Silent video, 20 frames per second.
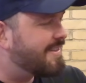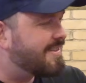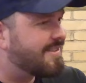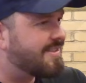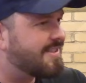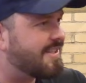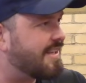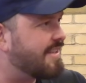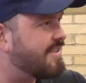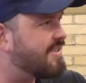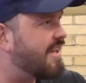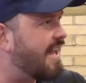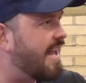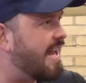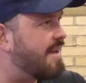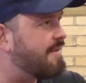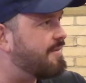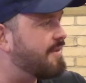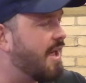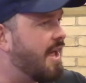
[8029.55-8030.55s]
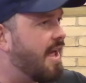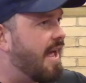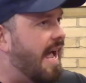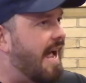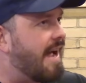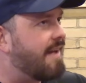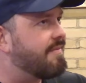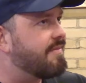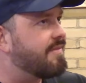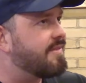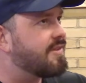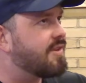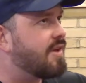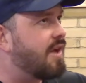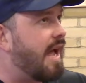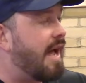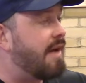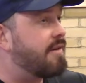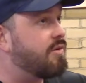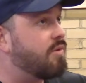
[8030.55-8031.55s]
saved
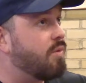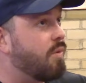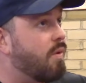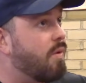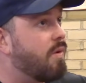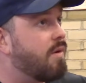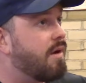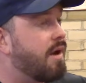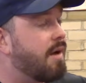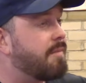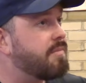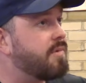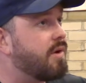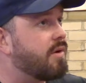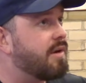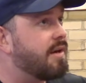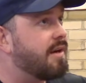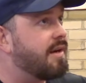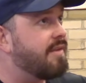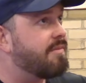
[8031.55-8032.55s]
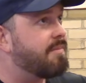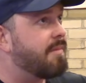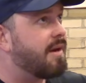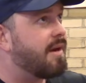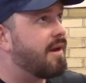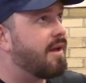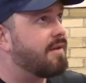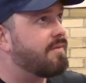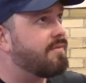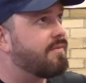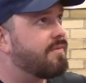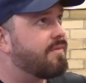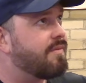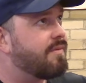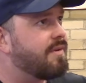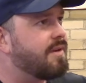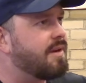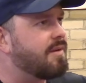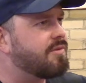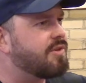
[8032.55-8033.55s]
and or I'm not going to live my life
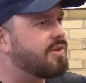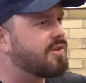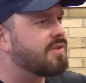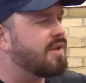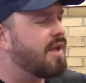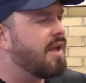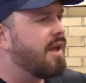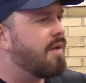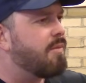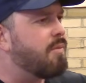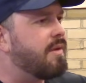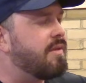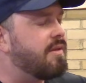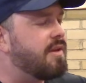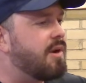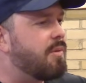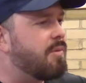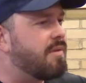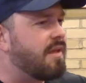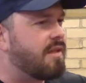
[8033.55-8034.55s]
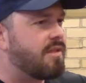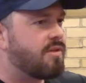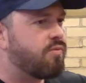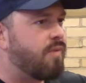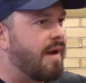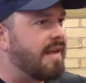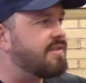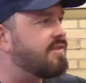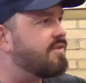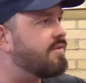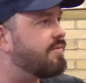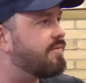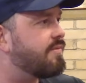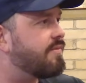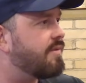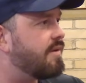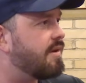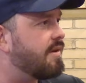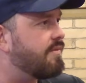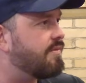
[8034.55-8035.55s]
just with the threat
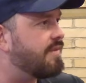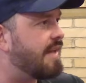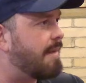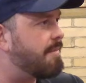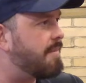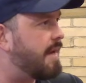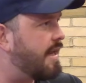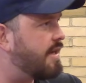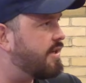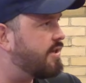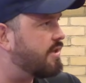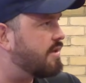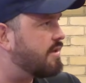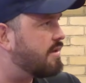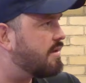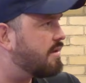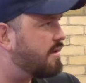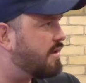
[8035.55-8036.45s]
of damnation.